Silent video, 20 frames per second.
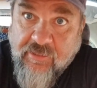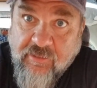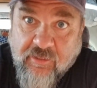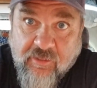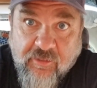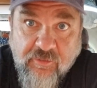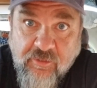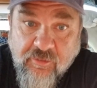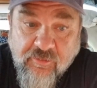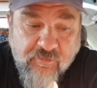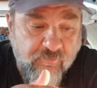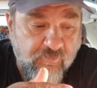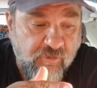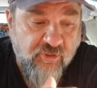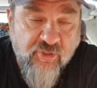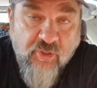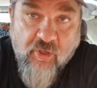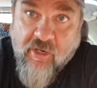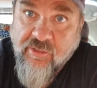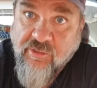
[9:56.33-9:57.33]
You can use them to
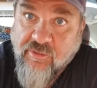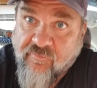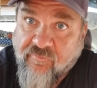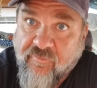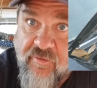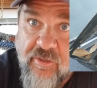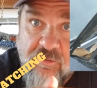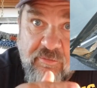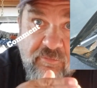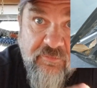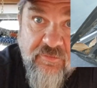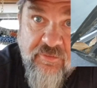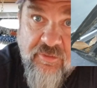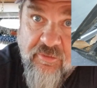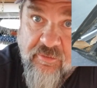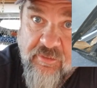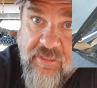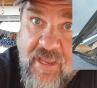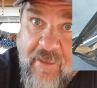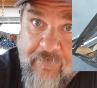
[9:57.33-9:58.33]
charge your phones,
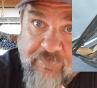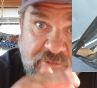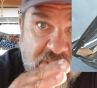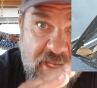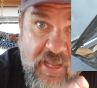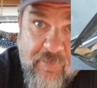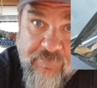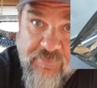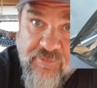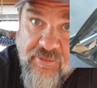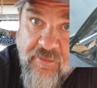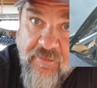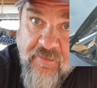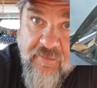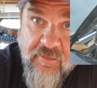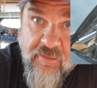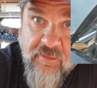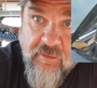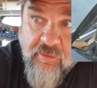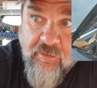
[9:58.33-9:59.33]
your laptops,
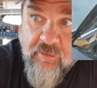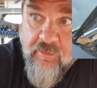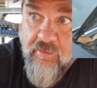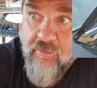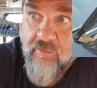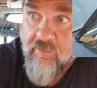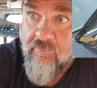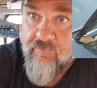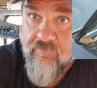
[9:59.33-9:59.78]
your